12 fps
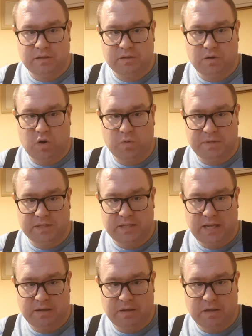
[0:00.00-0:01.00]
I hope this
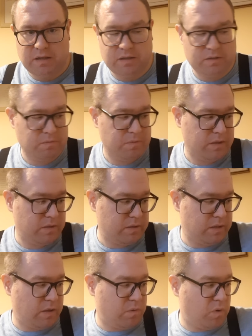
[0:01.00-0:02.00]
tip.
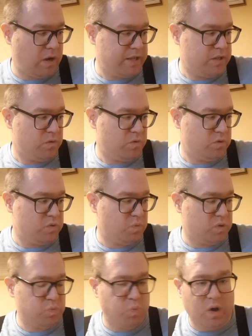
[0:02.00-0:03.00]
Now what I used
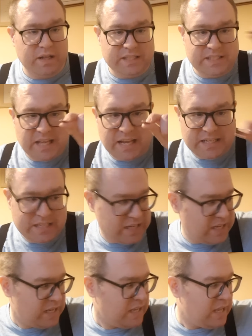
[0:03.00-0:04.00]
was 1 cent
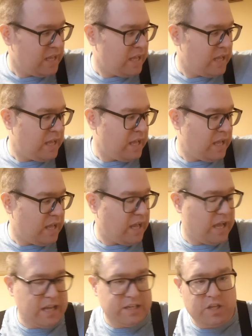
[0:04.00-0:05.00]

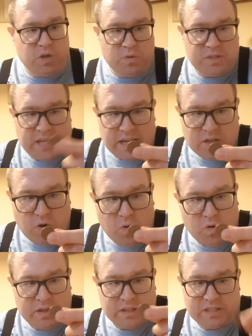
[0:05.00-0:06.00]
and 2 cent
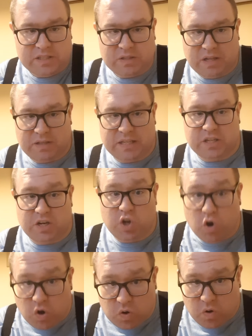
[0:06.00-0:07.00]
coins. Now these are
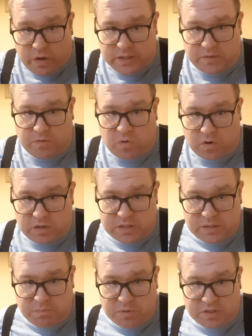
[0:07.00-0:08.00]
euro coins, of
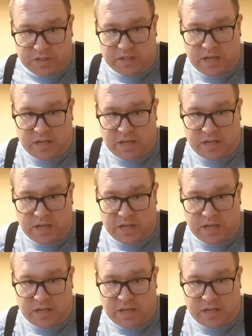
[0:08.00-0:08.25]
course, but